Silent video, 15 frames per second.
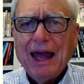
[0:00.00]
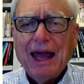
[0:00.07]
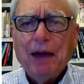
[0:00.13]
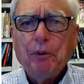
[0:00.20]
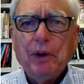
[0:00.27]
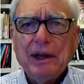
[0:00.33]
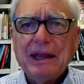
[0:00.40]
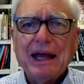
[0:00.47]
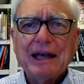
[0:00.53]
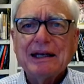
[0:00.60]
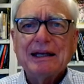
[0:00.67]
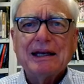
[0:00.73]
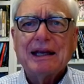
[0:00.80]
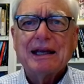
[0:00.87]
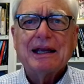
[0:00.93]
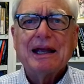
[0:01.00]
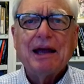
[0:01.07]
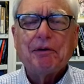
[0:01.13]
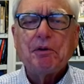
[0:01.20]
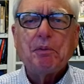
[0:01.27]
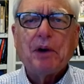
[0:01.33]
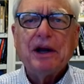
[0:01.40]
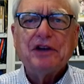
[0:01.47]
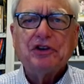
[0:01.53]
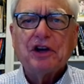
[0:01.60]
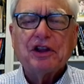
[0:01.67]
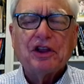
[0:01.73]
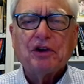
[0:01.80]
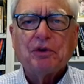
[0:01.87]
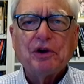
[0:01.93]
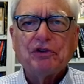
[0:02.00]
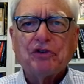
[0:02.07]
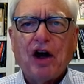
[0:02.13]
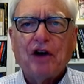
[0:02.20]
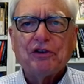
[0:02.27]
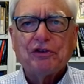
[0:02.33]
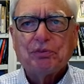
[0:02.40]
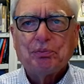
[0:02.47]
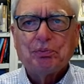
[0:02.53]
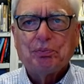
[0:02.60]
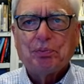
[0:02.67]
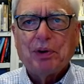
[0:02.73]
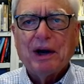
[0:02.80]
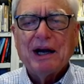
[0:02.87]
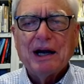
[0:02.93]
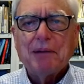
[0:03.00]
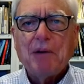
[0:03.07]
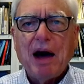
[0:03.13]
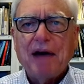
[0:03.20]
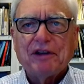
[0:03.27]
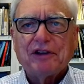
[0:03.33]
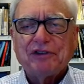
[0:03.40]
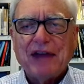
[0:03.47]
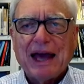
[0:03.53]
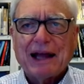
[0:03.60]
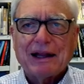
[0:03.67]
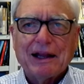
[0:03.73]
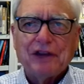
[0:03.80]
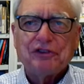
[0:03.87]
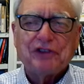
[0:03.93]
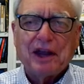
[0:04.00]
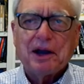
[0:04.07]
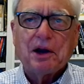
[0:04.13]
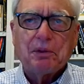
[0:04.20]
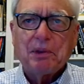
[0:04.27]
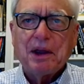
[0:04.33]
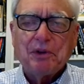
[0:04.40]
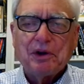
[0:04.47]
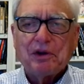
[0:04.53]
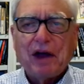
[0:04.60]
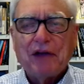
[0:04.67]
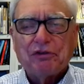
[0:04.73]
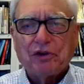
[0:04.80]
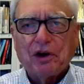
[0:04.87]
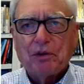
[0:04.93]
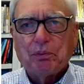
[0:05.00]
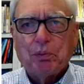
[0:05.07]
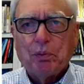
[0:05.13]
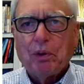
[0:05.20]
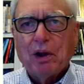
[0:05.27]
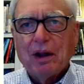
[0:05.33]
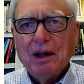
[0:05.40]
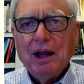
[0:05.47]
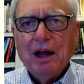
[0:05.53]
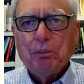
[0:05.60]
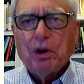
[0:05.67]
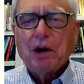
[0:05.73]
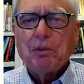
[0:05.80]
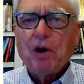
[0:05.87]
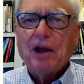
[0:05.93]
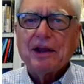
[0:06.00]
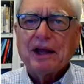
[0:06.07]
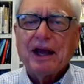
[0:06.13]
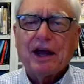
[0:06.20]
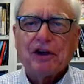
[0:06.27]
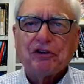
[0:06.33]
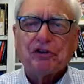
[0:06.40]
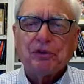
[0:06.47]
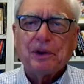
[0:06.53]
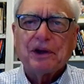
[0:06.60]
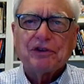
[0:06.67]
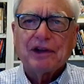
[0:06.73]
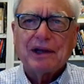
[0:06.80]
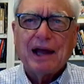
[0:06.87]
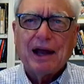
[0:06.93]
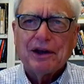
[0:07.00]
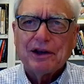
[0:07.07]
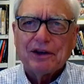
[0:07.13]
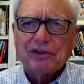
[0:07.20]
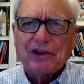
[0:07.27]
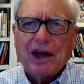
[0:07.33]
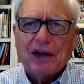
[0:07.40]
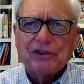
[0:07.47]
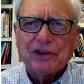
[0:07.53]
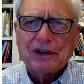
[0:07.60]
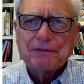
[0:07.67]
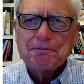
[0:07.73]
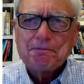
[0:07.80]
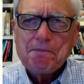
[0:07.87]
And we then, everybody took their results, printed them off exactly, sent them to me. I sort of put them all together so we could sit down and discuss it.